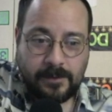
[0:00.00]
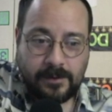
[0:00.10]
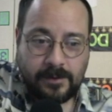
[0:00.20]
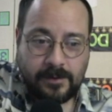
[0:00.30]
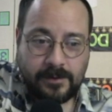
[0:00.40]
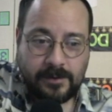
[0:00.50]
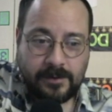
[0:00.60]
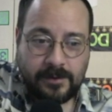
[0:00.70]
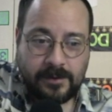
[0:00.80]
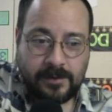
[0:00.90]

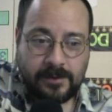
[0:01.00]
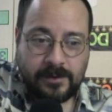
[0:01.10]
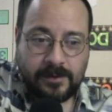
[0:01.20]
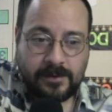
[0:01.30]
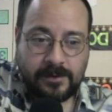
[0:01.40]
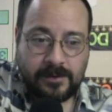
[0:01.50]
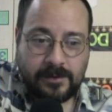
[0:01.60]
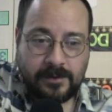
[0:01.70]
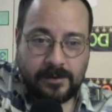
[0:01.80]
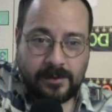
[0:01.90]

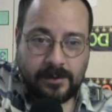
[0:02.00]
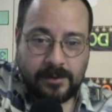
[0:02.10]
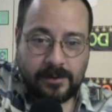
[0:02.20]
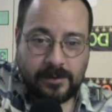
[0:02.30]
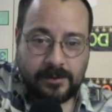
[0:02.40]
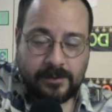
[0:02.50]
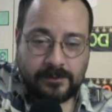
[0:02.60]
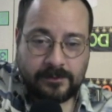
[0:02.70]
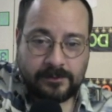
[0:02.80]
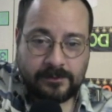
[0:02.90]

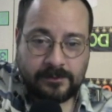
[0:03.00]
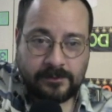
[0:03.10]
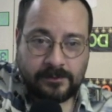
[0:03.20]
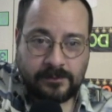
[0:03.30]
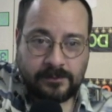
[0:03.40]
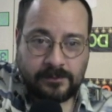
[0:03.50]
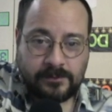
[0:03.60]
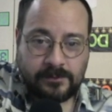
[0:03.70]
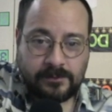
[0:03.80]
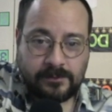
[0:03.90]

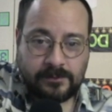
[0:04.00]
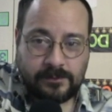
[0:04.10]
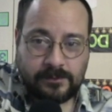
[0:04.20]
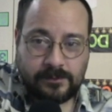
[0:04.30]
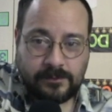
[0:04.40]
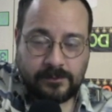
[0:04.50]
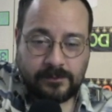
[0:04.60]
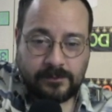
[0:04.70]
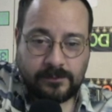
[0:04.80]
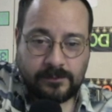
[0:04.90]

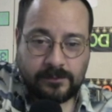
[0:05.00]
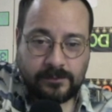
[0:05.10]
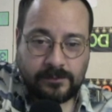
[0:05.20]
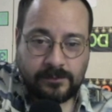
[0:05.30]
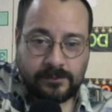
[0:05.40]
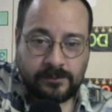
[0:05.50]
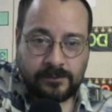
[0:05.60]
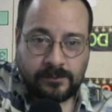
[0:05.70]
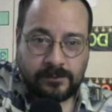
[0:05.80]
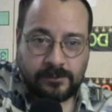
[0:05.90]

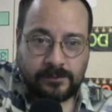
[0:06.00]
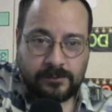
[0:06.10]
[no speech]